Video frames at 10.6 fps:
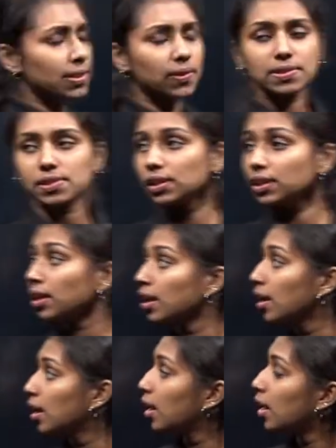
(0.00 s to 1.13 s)
question.
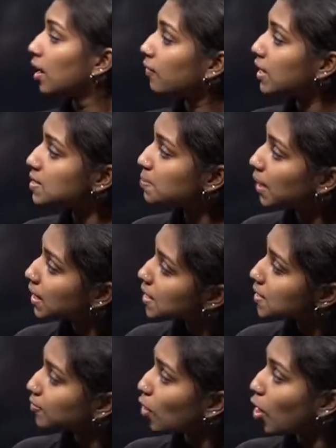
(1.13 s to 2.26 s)
Which base is
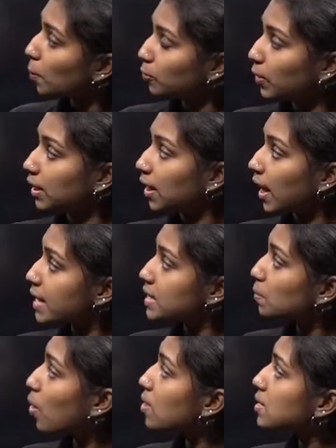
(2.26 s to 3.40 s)
formed when calcium
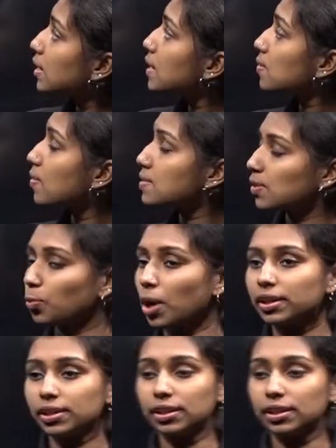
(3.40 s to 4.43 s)
oxide dissolves in water?